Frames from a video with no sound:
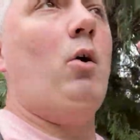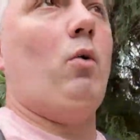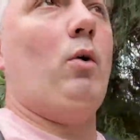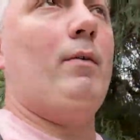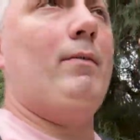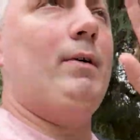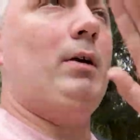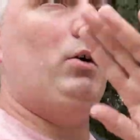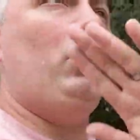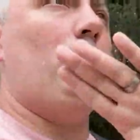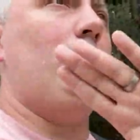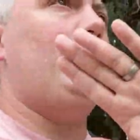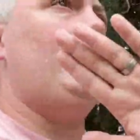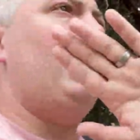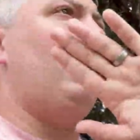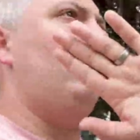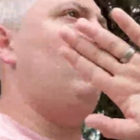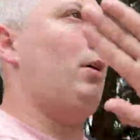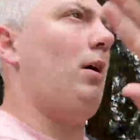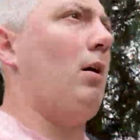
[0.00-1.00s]
or even going
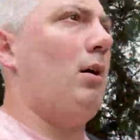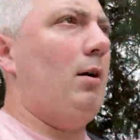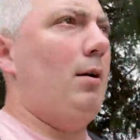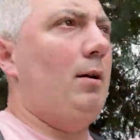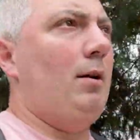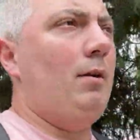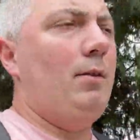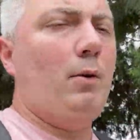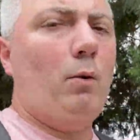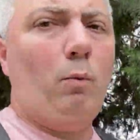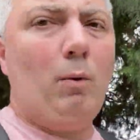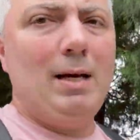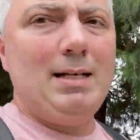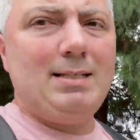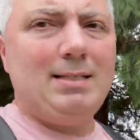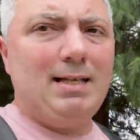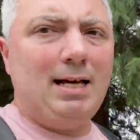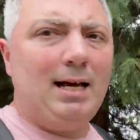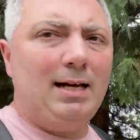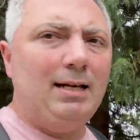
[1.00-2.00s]
down on the
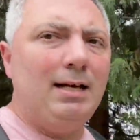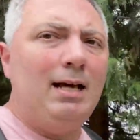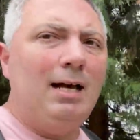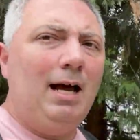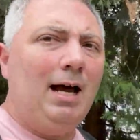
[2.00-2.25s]
west side,